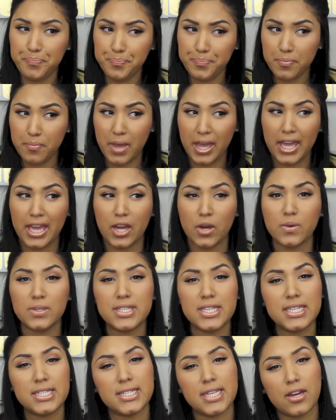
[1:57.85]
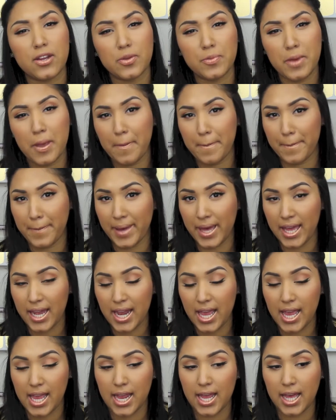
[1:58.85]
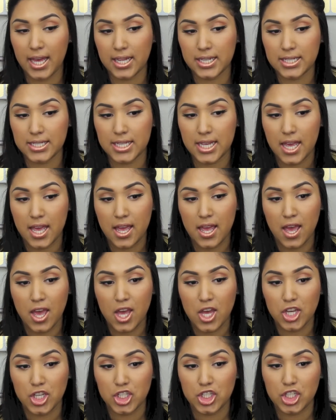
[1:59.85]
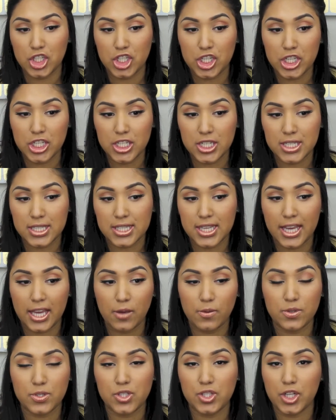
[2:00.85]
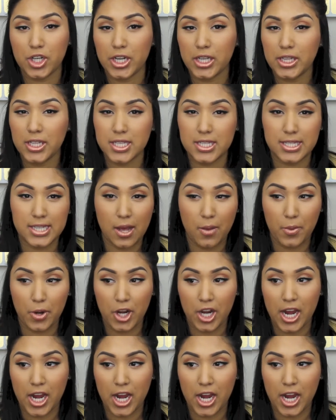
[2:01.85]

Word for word: my hair was like down in my butt and she just like it was during the summer